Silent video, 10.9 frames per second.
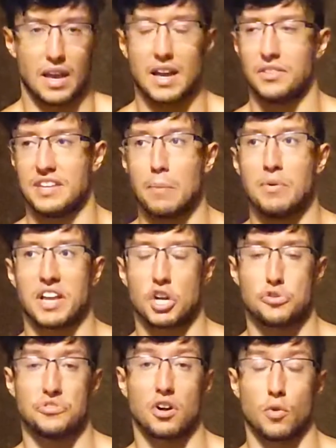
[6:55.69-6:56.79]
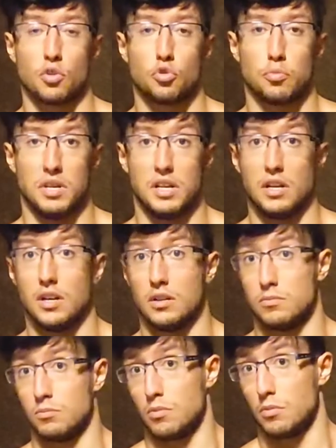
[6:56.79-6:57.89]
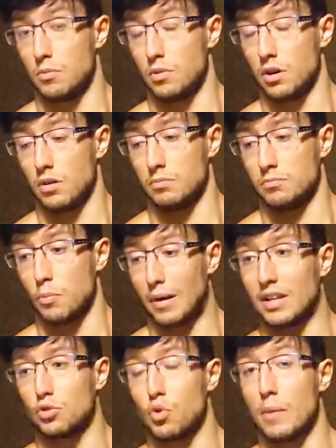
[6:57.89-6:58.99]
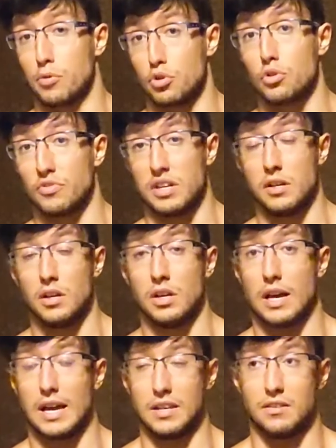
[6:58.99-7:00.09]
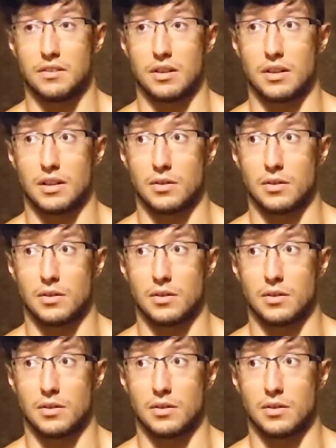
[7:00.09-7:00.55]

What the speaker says: And the applications are going to be applied to hypertrophy. And